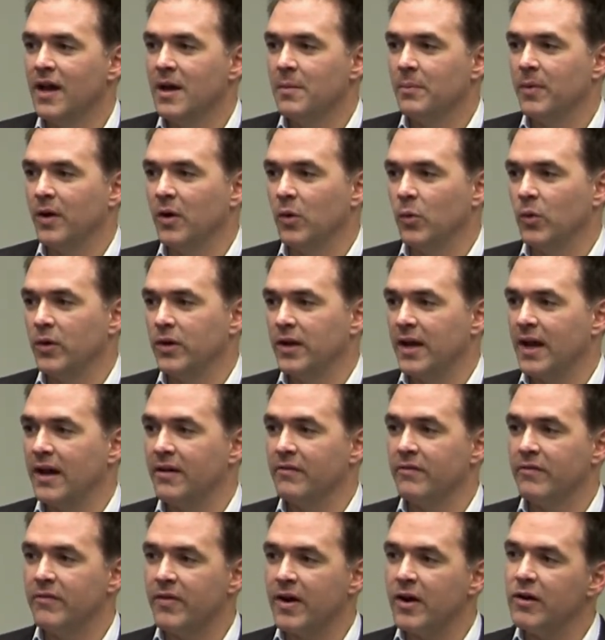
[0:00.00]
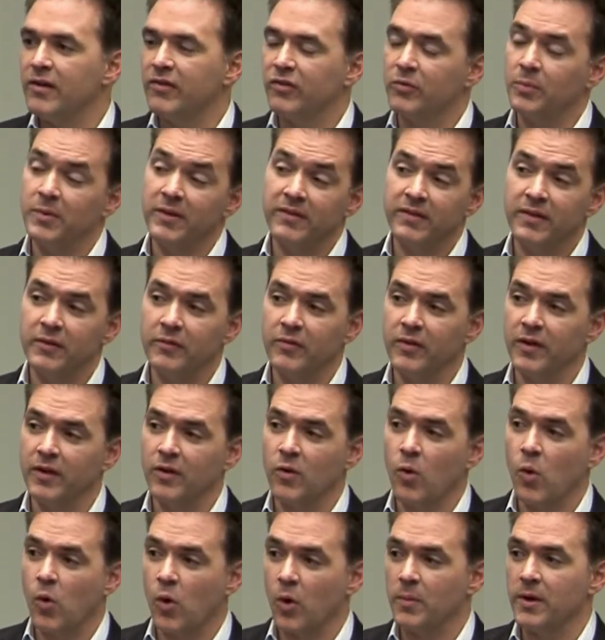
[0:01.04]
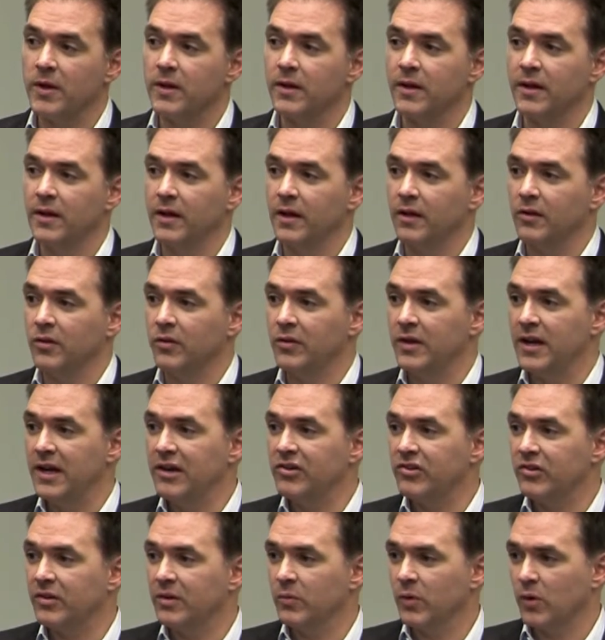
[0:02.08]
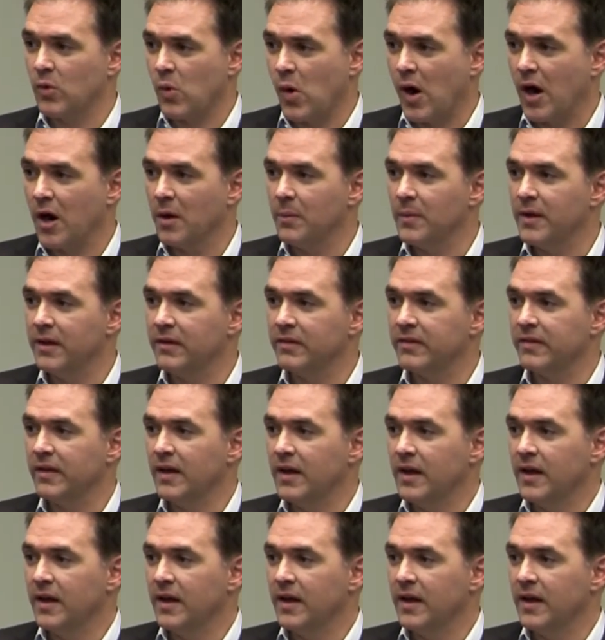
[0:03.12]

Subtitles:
But when you have very specific orbit and inclination requirements,